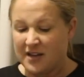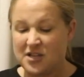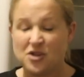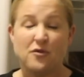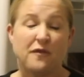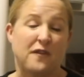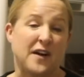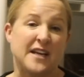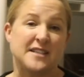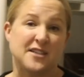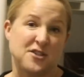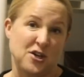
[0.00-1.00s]
you
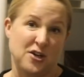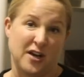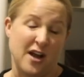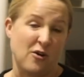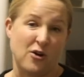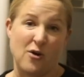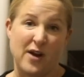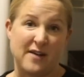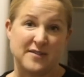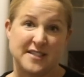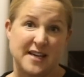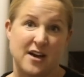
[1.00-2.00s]
forget to go
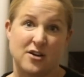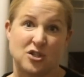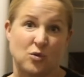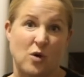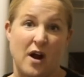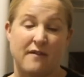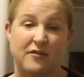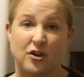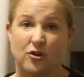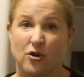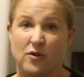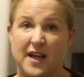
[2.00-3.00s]
downstairs or wherever
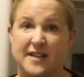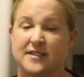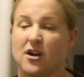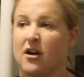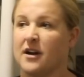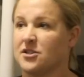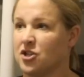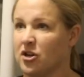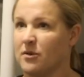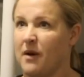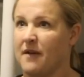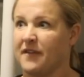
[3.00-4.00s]
your grow lights are and turn
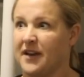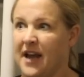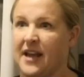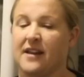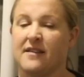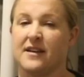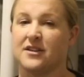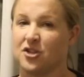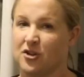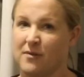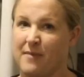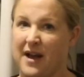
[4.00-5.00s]
them off at night and then
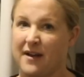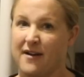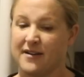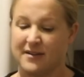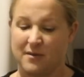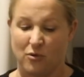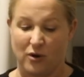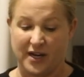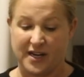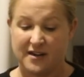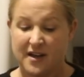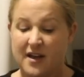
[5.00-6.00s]
turn them back on in the
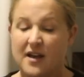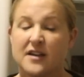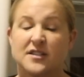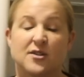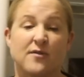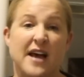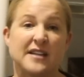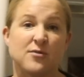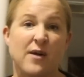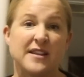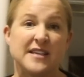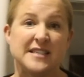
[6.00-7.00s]
morning. So that's
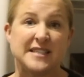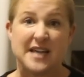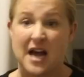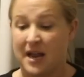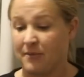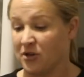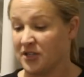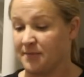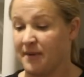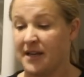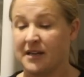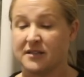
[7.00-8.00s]
why these timers
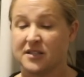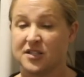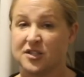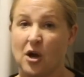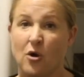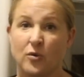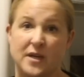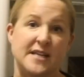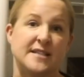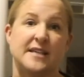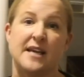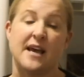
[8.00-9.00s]
make it so
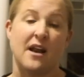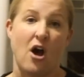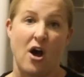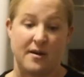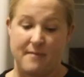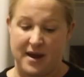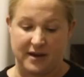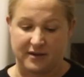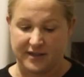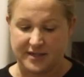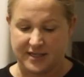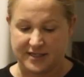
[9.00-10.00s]
easy. It
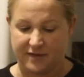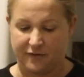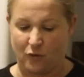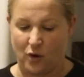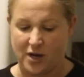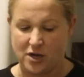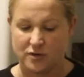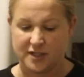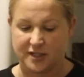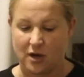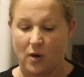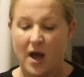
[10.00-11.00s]
automatically does it for you.
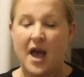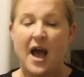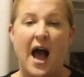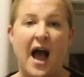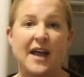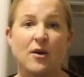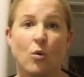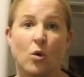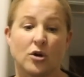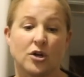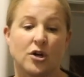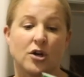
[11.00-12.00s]
So I
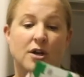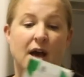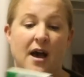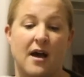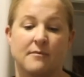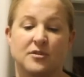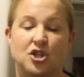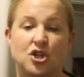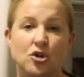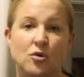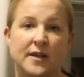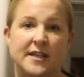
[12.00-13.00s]
ordered 2 of